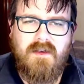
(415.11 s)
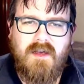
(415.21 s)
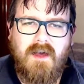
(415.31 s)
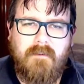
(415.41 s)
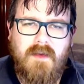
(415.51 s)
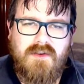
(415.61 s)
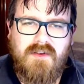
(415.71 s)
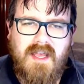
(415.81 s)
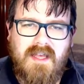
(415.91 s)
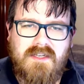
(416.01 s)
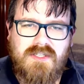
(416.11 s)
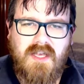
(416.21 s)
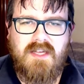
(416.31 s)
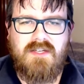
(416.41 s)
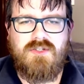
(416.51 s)
Um, and you can
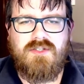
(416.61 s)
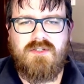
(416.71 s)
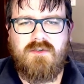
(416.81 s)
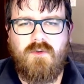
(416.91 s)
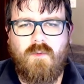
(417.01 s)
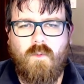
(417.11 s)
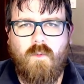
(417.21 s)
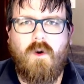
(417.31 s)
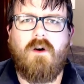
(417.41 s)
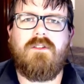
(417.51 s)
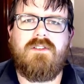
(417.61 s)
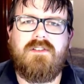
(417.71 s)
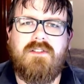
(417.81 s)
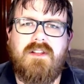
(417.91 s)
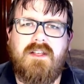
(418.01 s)
change
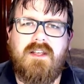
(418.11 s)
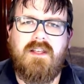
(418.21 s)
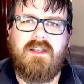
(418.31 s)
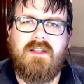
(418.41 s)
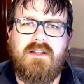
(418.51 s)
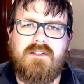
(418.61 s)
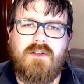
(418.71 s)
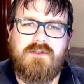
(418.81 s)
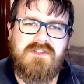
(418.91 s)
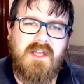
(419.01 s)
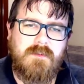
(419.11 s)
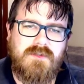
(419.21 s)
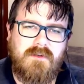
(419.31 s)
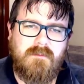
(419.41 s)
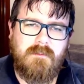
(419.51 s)
what the toast comes
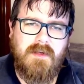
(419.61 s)
from,